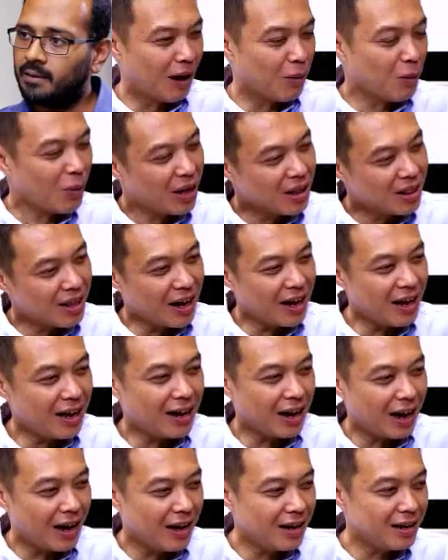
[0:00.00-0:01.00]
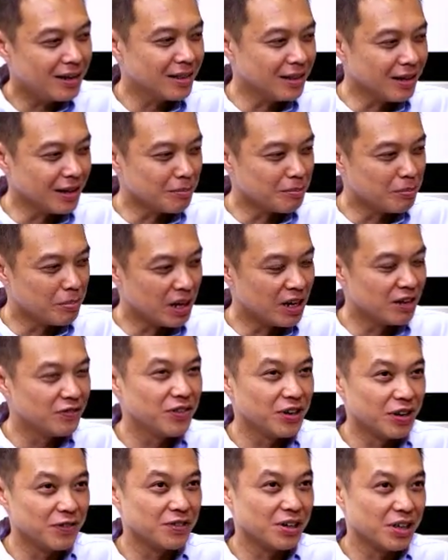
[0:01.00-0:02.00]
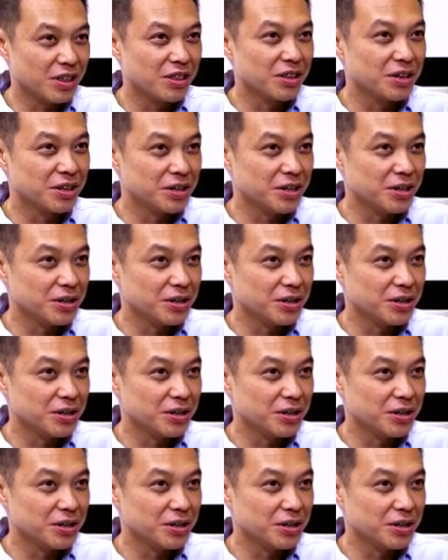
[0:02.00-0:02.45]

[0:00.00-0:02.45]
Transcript: Well, I had, I had the benefit of a third